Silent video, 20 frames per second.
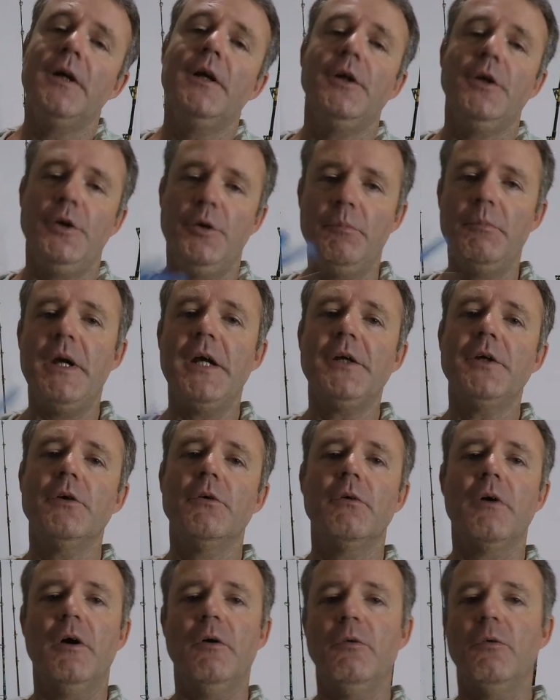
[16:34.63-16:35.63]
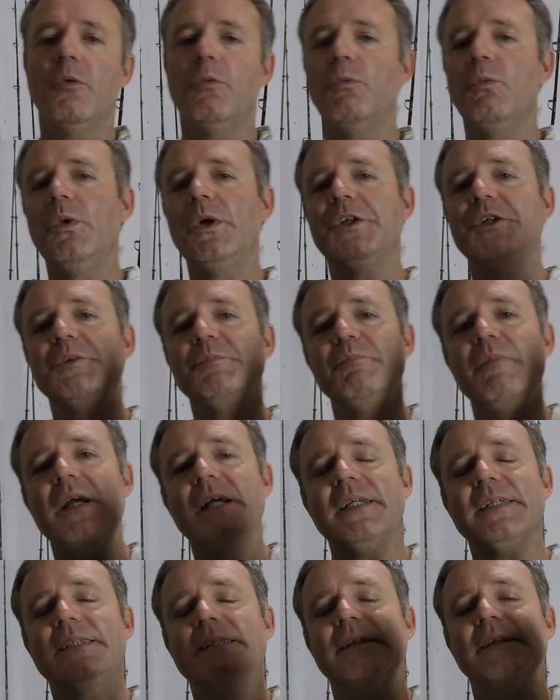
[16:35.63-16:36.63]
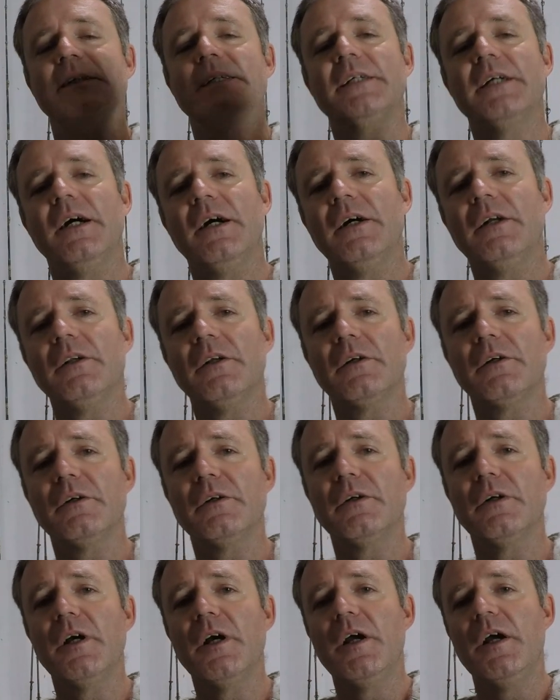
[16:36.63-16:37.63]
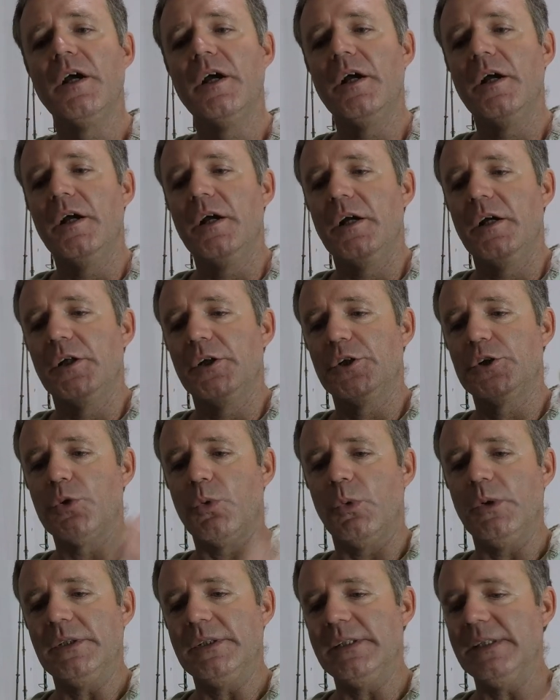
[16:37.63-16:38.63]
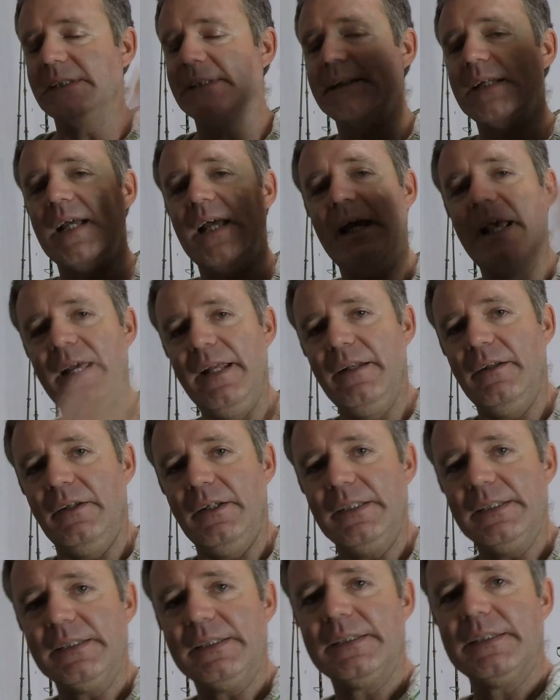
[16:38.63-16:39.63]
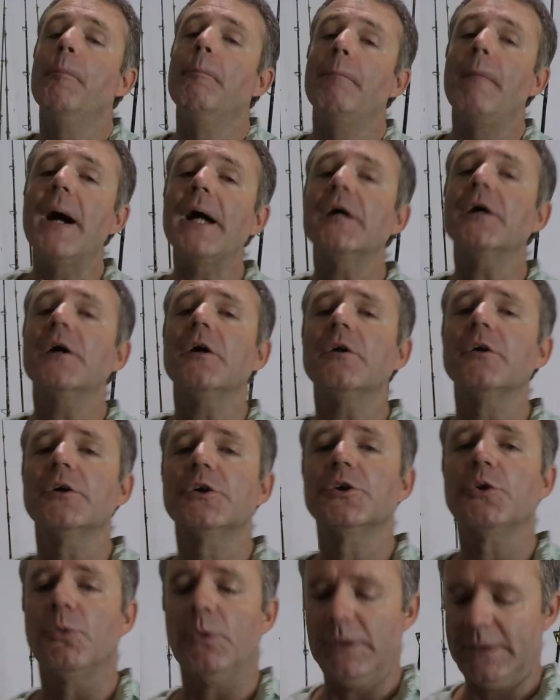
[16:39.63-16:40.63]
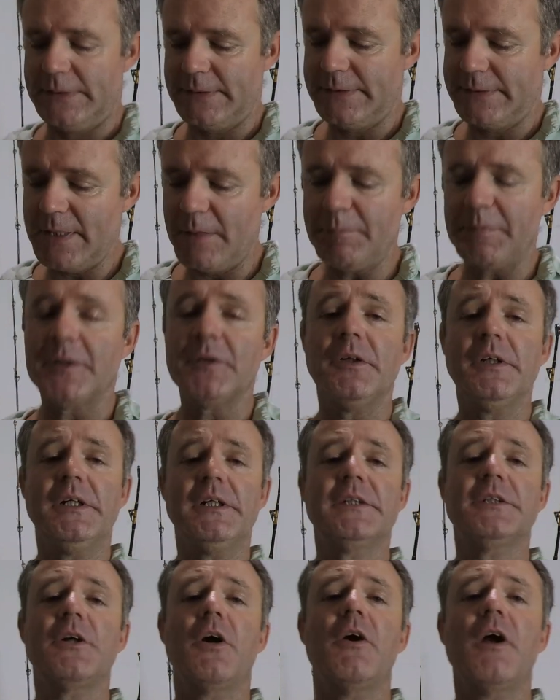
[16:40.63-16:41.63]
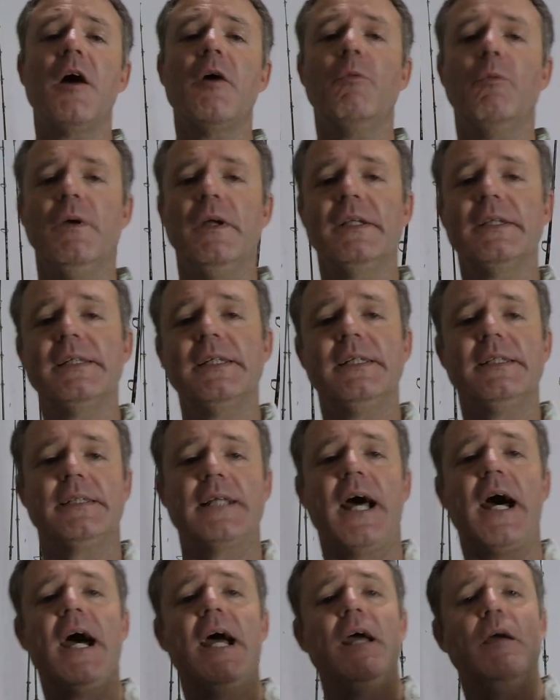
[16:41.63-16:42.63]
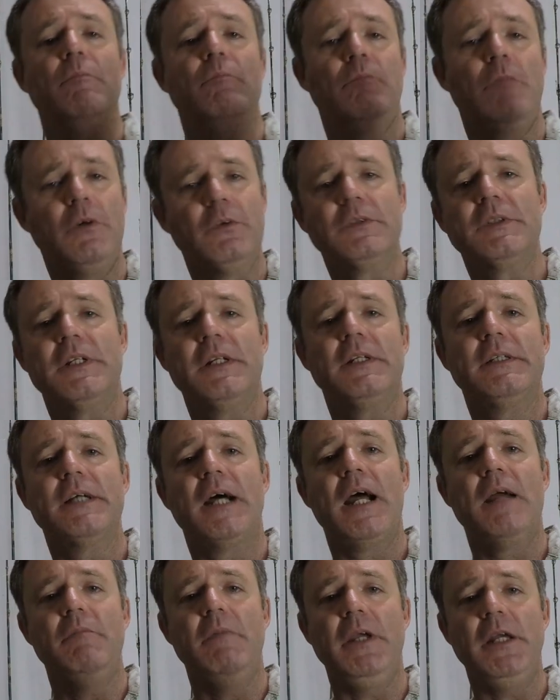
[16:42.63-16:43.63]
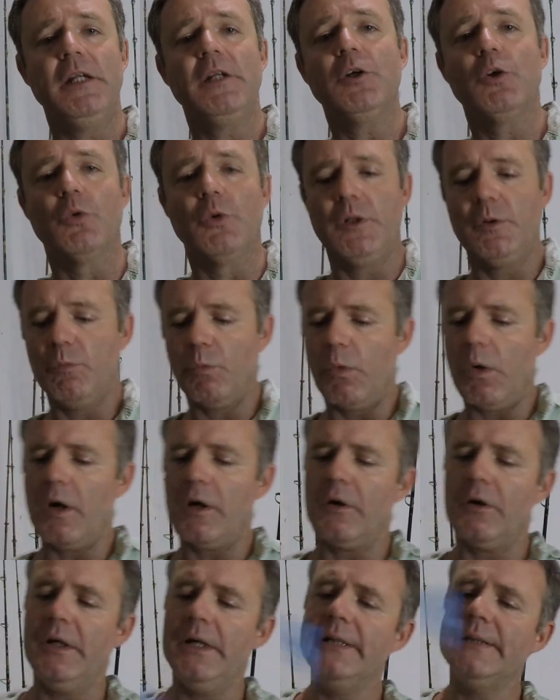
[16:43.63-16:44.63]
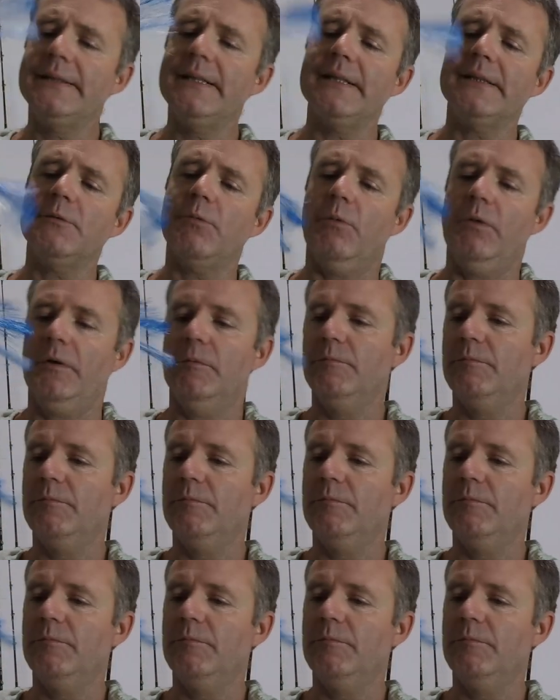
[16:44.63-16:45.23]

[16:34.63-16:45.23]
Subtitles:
you make your own, which makes the color choices endless. My color choice, typically to start out with, since I am most of the time in green water, is this one.